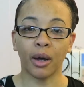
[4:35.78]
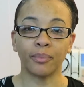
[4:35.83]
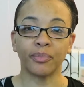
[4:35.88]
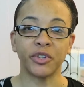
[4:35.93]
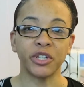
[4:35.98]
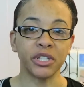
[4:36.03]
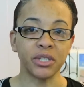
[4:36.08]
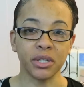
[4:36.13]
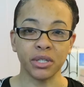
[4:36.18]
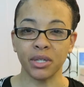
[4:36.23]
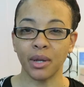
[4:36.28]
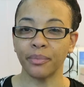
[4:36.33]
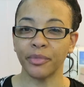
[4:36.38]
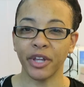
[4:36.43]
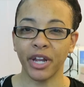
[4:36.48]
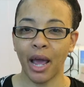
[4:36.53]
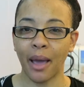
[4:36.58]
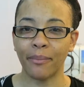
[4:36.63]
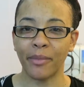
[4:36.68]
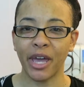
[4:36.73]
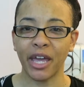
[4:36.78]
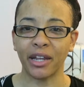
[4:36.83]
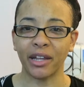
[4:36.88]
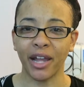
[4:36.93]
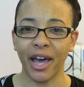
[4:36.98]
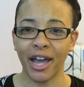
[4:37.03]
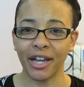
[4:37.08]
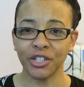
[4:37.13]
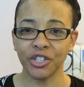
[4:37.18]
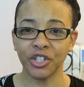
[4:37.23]
This is something I made
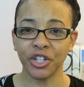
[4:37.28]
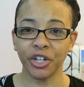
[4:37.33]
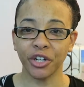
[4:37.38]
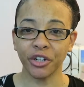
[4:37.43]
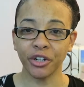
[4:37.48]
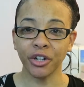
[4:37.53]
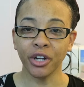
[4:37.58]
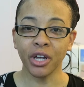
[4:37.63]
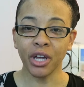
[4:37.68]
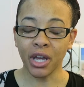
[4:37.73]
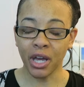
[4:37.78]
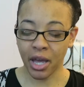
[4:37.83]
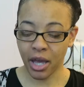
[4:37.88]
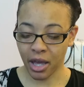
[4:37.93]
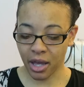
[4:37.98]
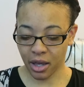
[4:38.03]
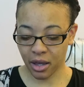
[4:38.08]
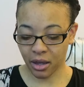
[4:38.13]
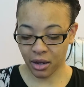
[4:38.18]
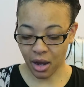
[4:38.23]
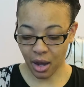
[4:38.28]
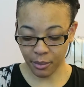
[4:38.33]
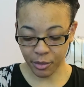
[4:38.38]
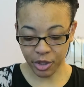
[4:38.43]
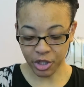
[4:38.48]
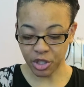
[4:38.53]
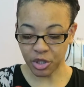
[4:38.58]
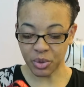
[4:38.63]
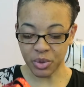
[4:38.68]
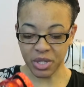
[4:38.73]
last year, and I'm
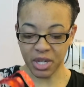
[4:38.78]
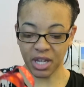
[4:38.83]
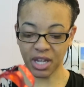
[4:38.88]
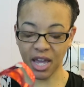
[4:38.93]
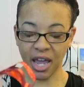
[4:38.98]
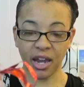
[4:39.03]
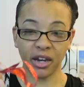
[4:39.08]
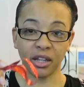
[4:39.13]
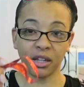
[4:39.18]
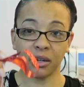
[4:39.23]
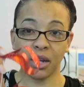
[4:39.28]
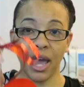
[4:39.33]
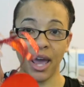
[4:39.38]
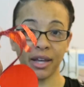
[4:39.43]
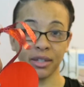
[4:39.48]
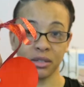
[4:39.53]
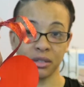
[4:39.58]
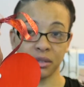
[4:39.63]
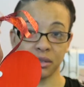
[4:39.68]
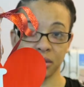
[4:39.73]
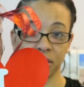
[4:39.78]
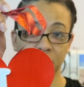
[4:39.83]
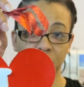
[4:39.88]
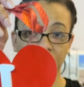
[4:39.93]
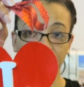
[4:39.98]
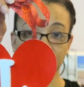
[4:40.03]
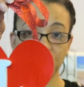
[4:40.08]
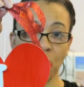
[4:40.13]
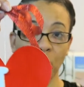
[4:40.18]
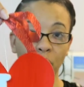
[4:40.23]
going to use it again. It
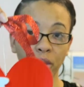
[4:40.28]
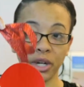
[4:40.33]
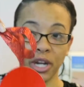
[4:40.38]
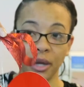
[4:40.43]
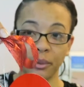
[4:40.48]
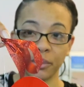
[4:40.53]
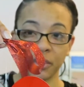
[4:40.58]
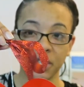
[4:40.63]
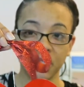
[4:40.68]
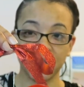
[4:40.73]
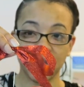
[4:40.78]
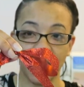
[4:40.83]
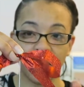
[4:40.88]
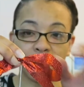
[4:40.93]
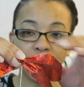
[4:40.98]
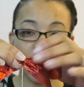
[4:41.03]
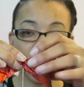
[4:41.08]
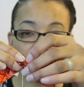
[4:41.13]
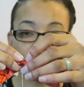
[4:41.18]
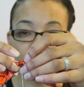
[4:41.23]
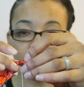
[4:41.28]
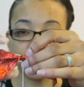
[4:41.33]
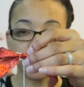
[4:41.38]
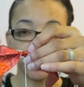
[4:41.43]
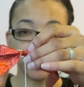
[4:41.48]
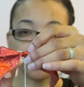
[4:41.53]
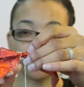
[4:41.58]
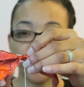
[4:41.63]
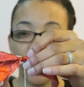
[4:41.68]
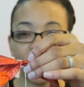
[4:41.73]
does coordinate the same colors,
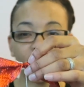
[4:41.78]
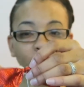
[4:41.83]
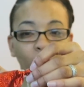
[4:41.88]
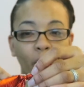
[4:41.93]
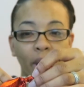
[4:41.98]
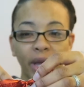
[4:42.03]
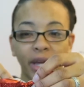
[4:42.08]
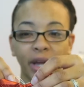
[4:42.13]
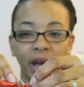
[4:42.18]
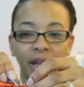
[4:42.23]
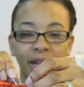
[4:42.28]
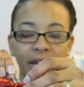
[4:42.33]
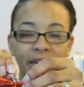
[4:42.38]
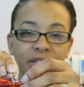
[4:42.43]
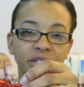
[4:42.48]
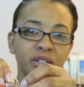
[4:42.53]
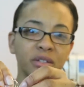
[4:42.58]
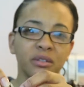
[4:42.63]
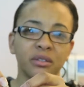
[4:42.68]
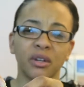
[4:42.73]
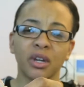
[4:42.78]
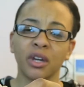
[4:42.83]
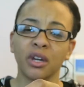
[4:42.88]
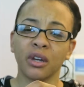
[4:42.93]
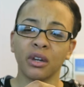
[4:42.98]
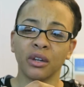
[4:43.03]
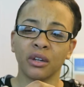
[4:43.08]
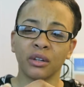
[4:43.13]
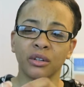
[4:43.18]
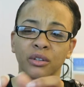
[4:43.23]
just red and white. I like to
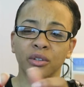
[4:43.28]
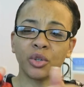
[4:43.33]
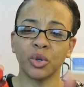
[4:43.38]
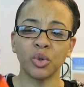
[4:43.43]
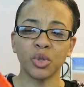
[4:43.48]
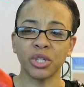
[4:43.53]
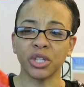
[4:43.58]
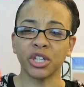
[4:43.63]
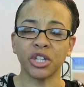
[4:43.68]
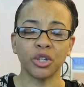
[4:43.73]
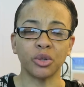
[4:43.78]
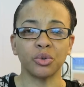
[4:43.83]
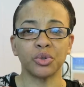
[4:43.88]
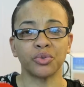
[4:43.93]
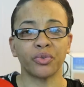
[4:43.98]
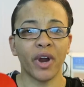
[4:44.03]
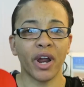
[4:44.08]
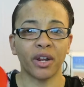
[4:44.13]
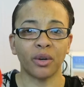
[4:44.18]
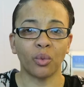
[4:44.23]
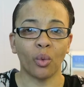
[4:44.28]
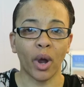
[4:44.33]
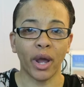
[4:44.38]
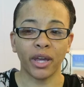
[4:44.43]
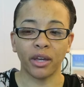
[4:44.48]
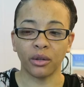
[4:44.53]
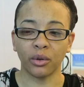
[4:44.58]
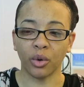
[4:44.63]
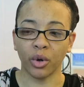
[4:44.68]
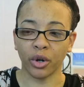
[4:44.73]
usually use red and
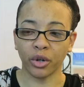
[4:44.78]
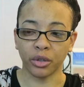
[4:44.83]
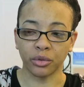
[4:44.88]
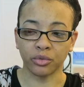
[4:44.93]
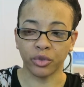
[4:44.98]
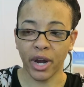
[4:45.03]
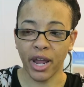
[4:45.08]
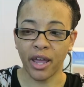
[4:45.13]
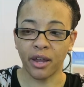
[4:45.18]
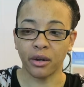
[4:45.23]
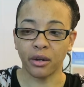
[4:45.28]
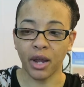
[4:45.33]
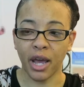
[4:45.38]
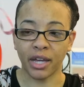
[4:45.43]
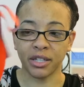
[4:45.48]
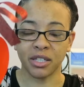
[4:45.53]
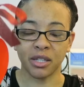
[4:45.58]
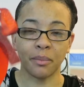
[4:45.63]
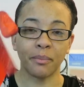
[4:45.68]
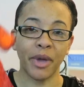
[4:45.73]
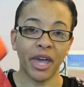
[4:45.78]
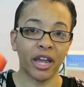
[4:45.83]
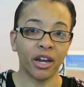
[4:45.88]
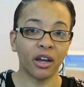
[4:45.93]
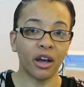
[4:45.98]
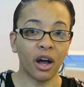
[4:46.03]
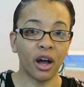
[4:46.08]
white or red as the main